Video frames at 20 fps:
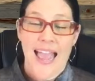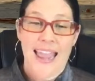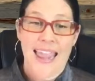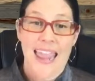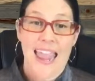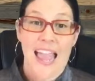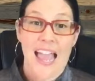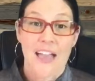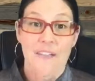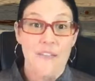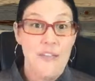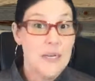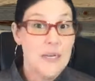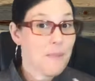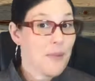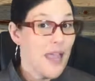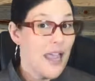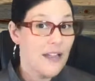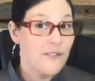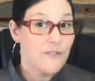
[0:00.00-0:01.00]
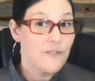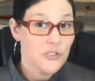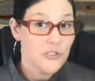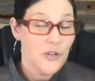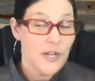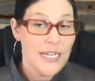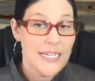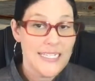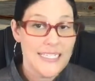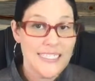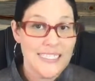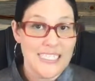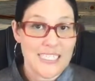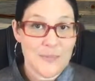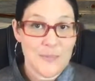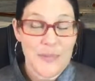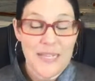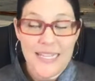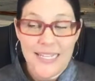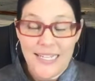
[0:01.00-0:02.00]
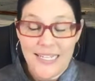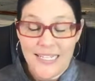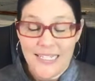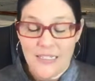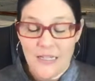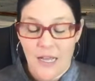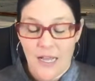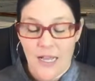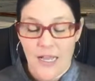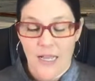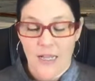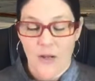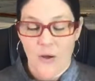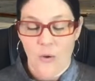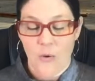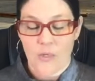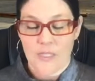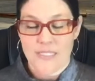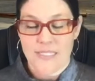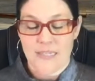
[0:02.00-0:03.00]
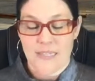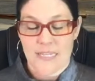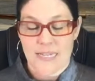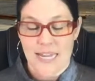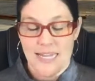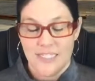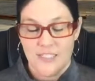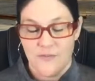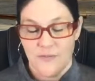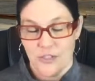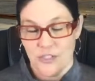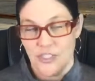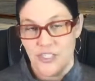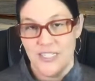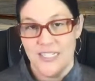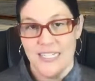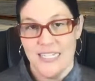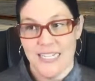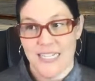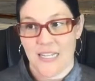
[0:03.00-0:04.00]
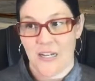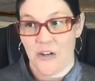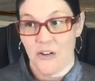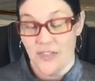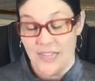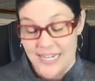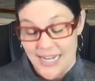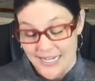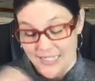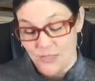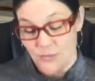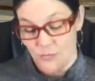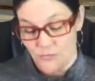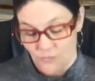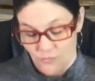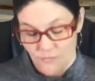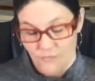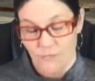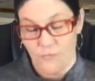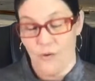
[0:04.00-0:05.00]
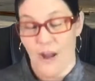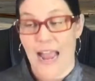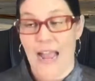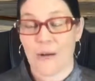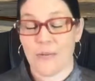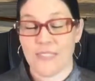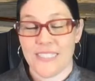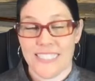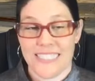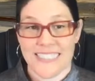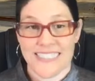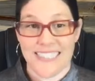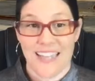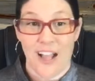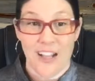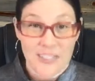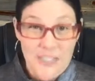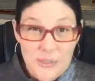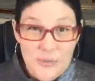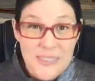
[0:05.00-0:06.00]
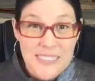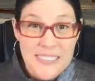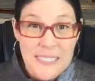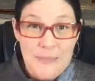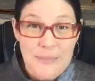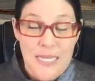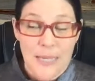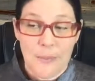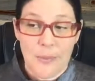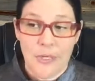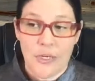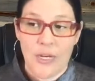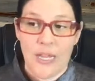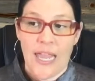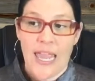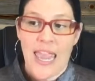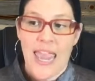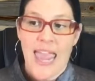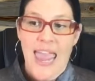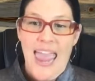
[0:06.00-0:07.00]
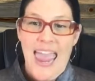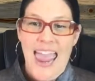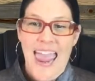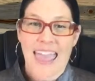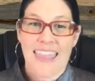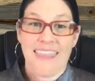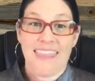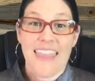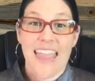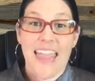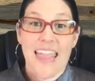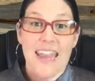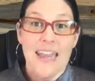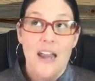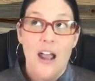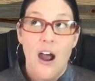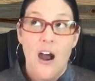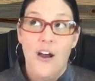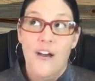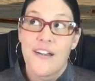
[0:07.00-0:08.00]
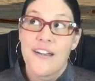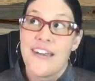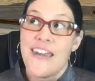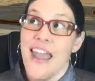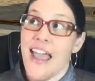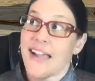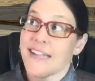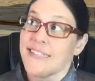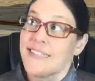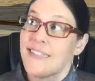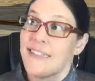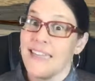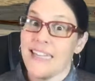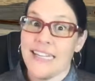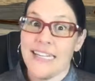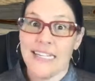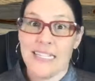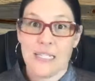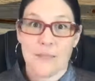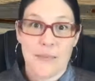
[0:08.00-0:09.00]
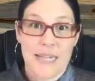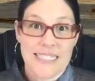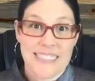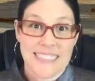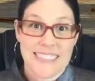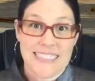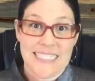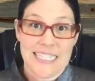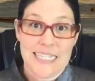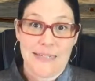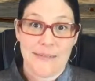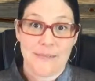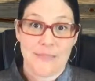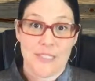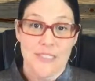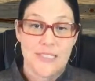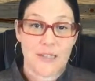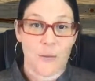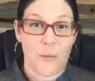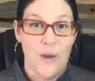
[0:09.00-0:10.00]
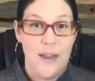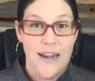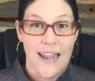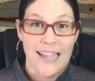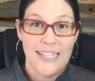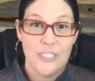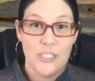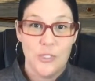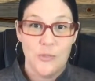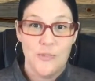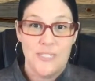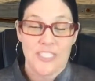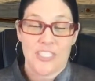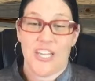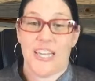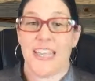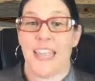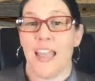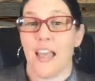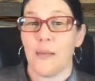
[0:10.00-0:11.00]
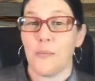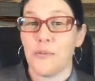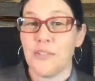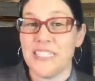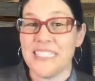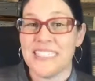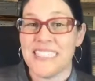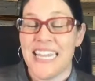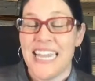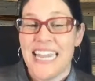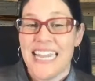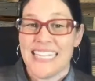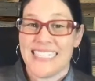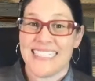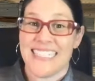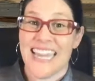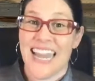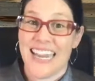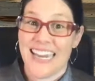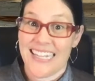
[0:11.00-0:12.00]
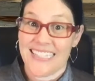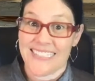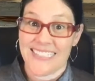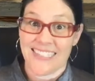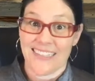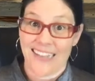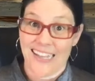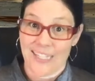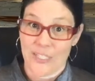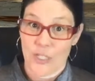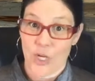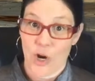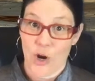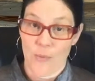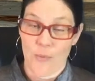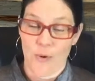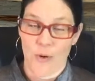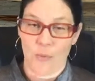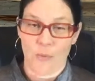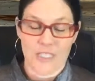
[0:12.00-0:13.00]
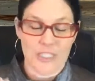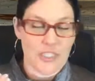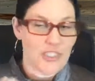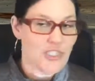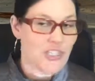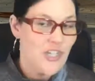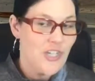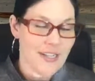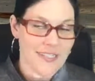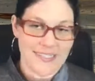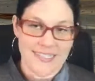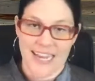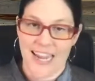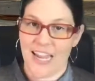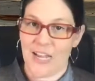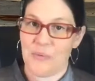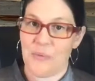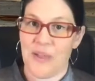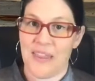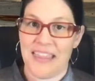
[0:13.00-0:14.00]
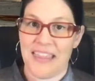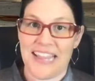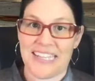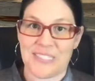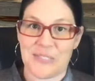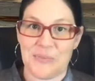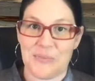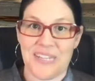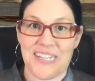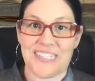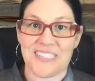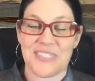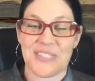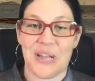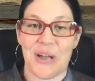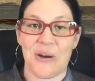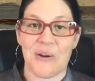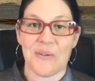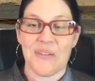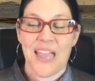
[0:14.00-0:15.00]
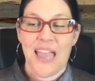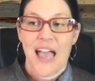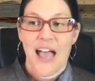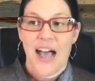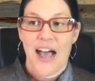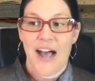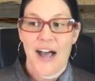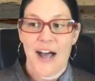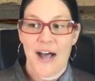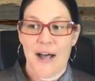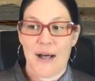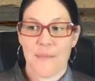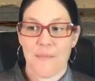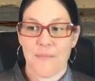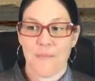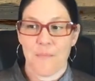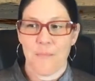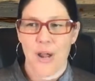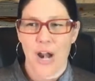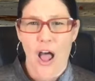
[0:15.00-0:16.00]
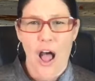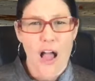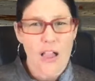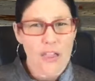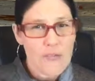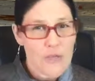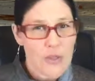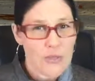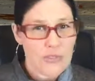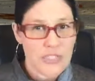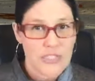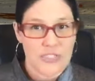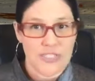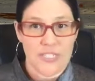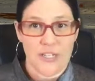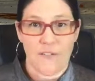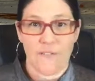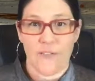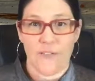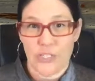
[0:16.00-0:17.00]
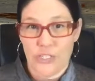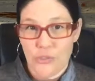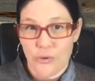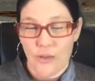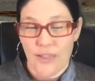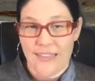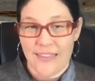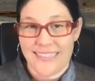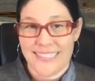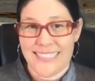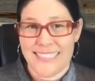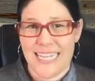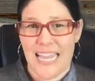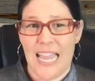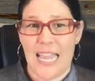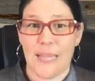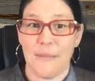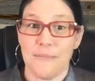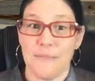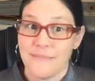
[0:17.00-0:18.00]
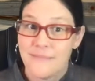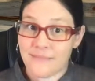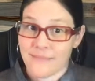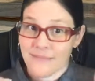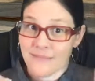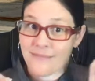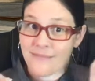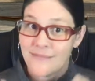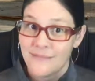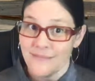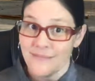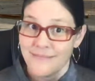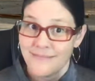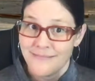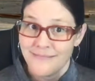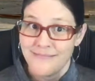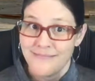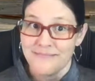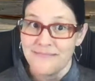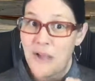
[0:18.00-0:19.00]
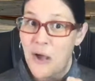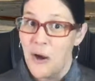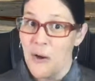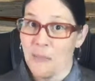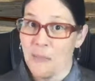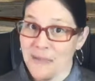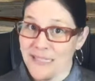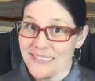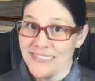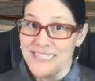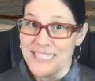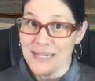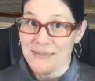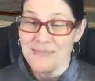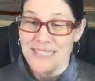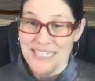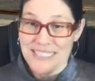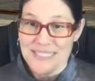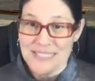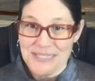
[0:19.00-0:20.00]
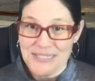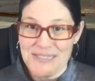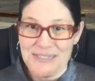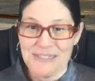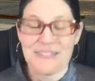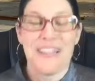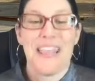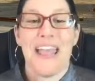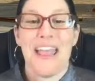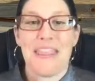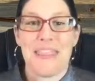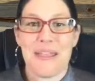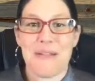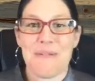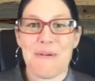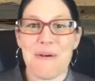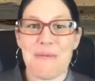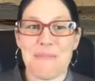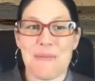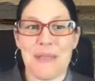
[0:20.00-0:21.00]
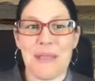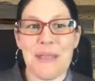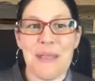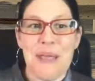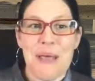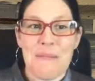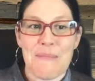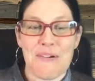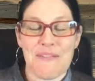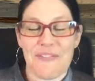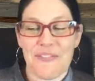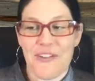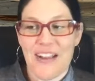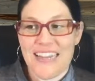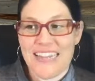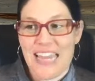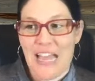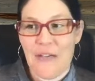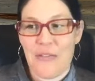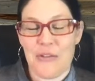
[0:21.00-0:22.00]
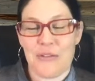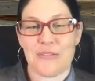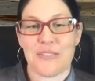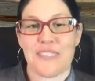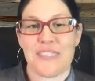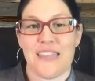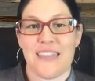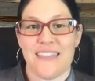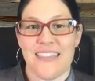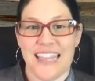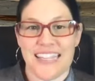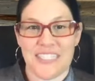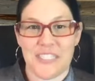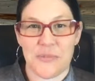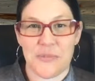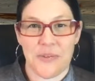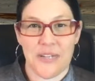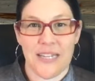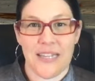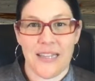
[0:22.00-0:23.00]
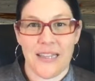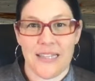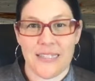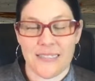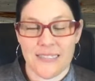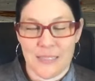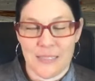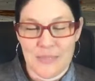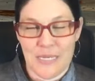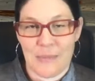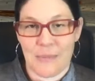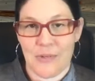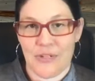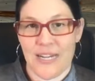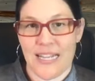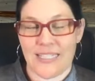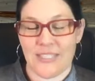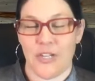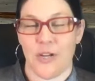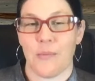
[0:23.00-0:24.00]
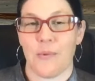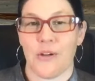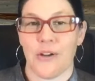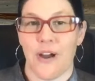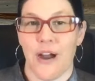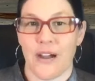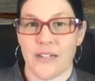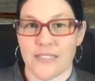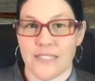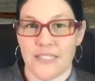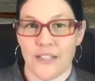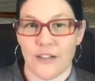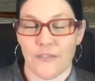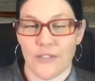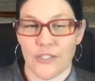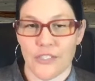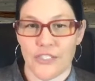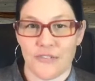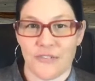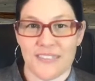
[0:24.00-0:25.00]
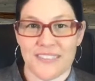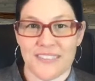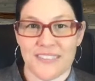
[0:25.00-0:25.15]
I have an impactful training and speaking course. The next version, or the next round, is also in September. And then our next Leading Amazing Teams, the one I do with Jake Calabrese, is not until October. We just had one last week. So, but all of those are still virtual at this time. Hoping someday soon they won't be. But for right now, those next 3 in September and October are still virtual.